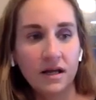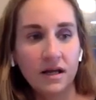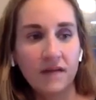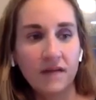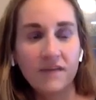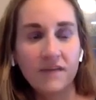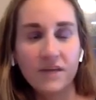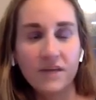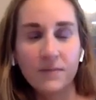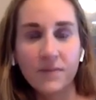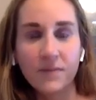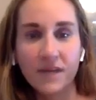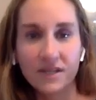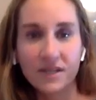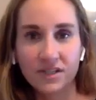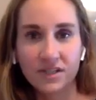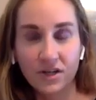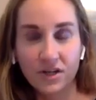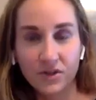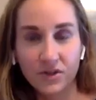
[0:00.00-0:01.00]
I've
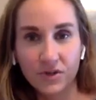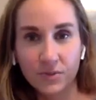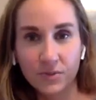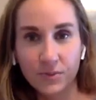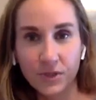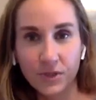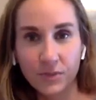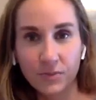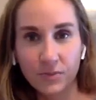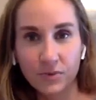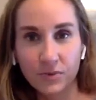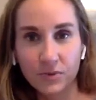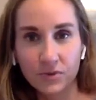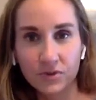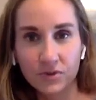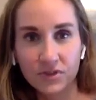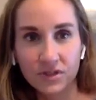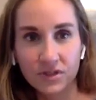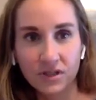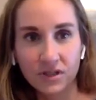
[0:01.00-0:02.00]
impacted other
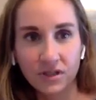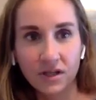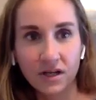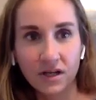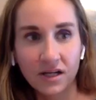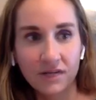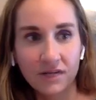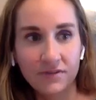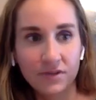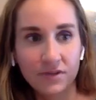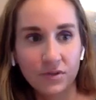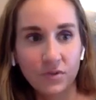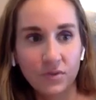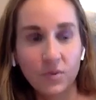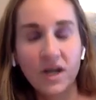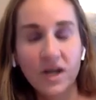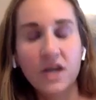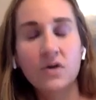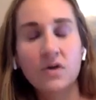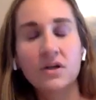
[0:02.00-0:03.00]
people's lives in a
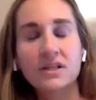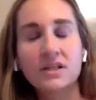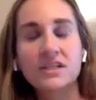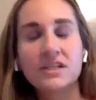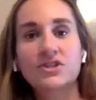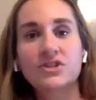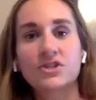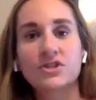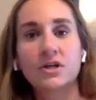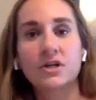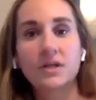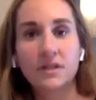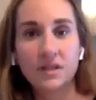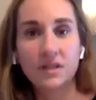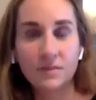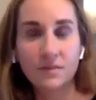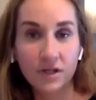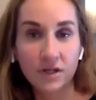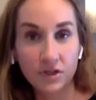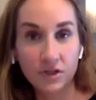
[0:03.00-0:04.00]
way, or at least started
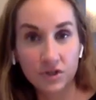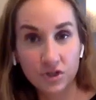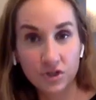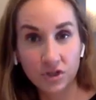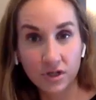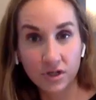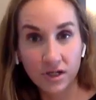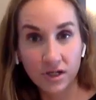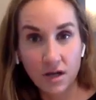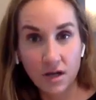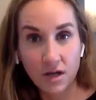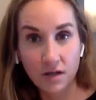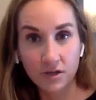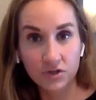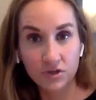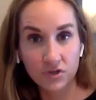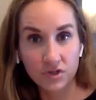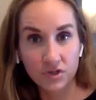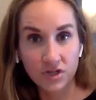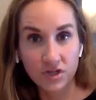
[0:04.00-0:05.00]
them on a journey and on
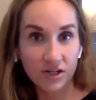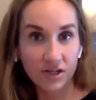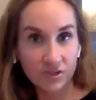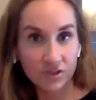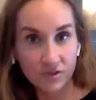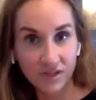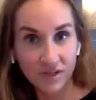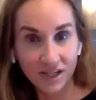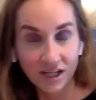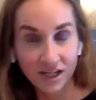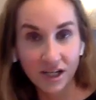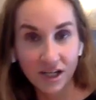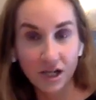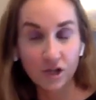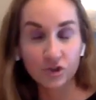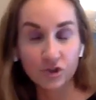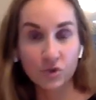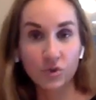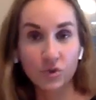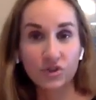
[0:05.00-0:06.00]
a trajectory
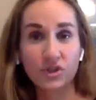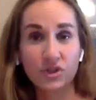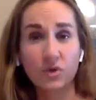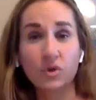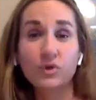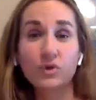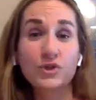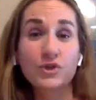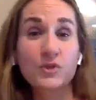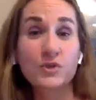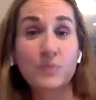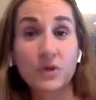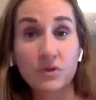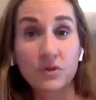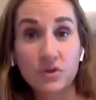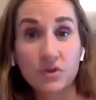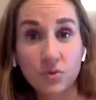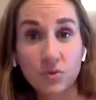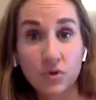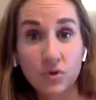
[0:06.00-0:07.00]
towards their own
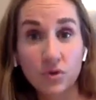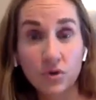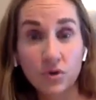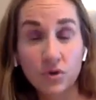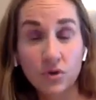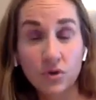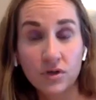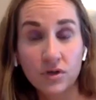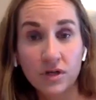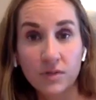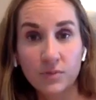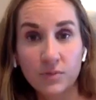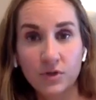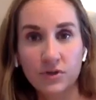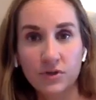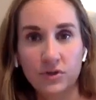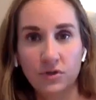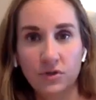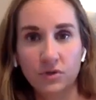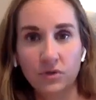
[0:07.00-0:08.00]
spiritual and
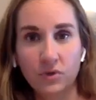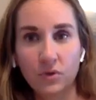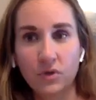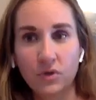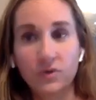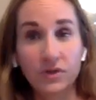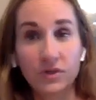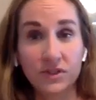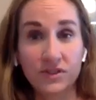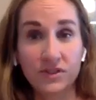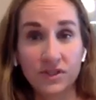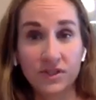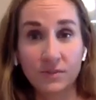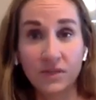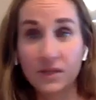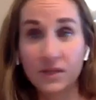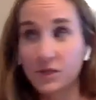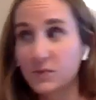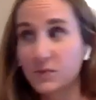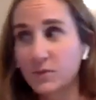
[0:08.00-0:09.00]
personal growth. Because to
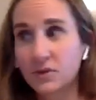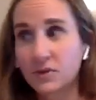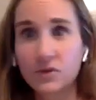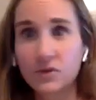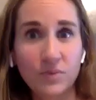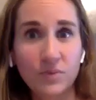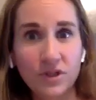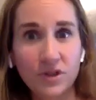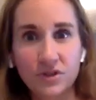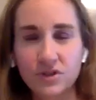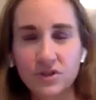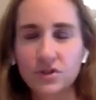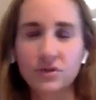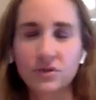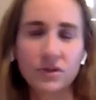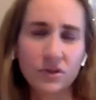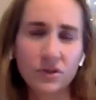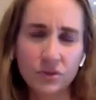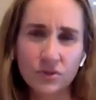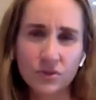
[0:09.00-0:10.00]
me, the spiritual part is
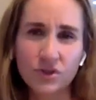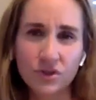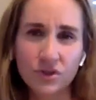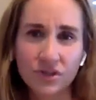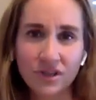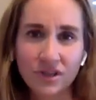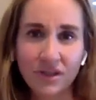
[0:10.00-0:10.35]
so huge.